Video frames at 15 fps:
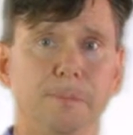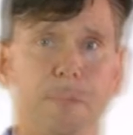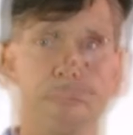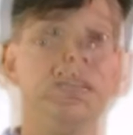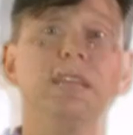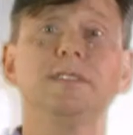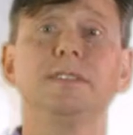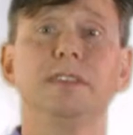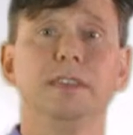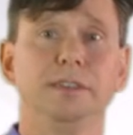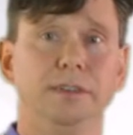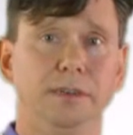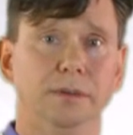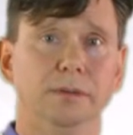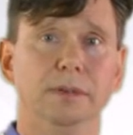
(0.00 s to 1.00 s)
The next
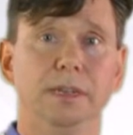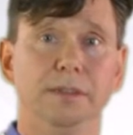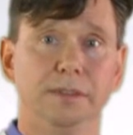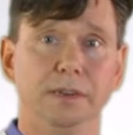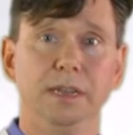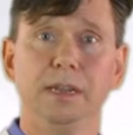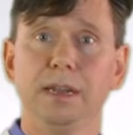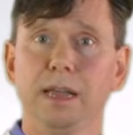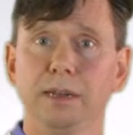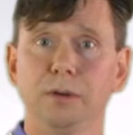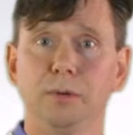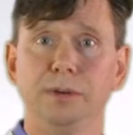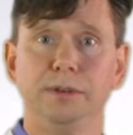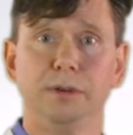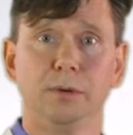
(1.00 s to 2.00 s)
issue is an
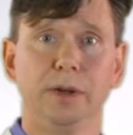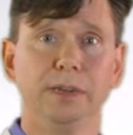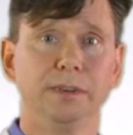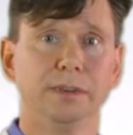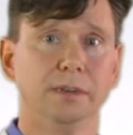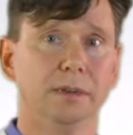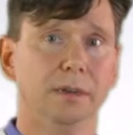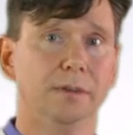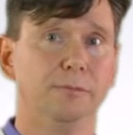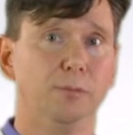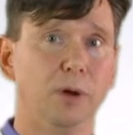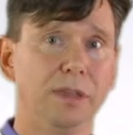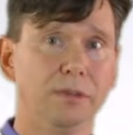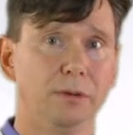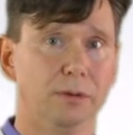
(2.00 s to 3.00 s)
inadequate duration of
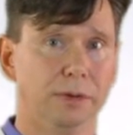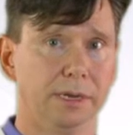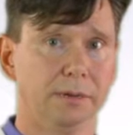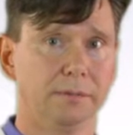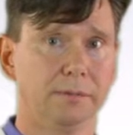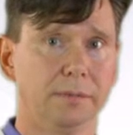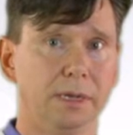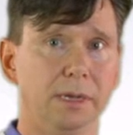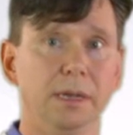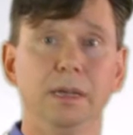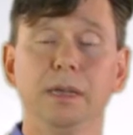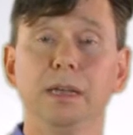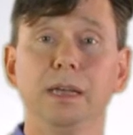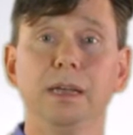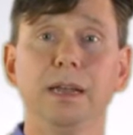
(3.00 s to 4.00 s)
breath holding.
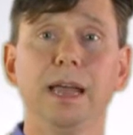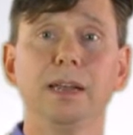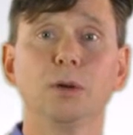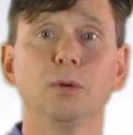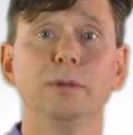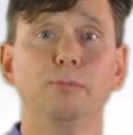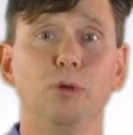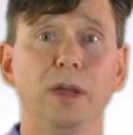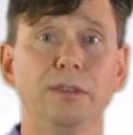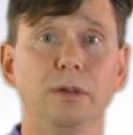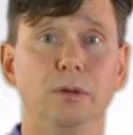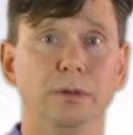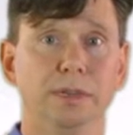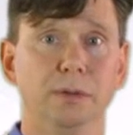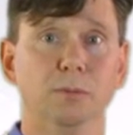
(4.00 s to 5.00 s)
inadequate breath
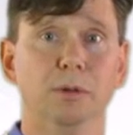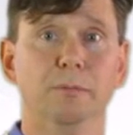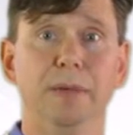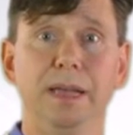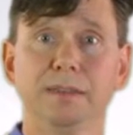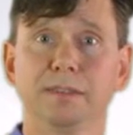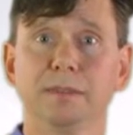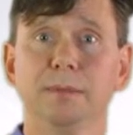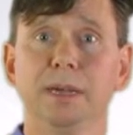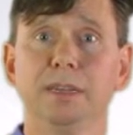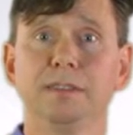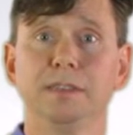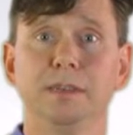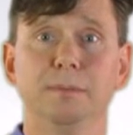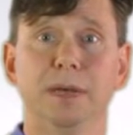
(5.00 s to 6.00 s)
holding will
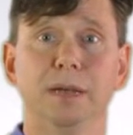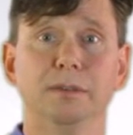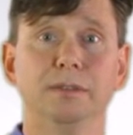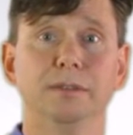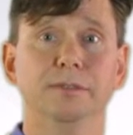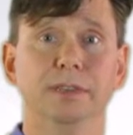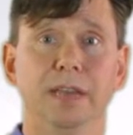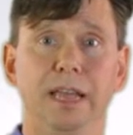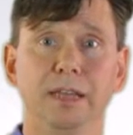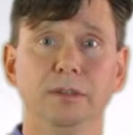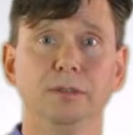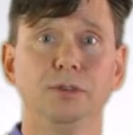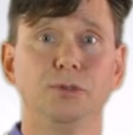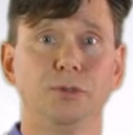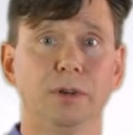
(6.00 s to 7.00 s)
maximize the amount of
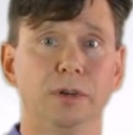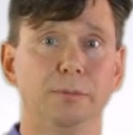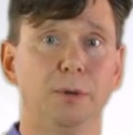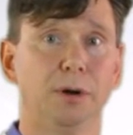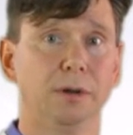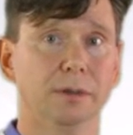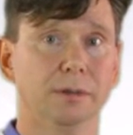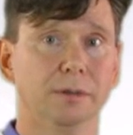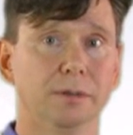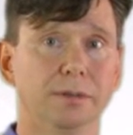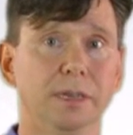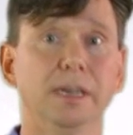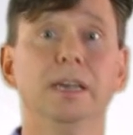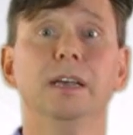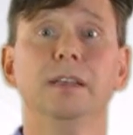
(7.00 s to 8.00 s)
inhaled drug particles
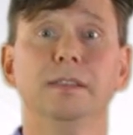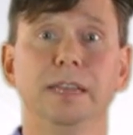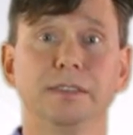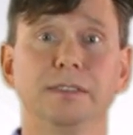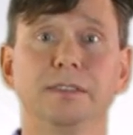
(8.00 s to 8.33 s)
that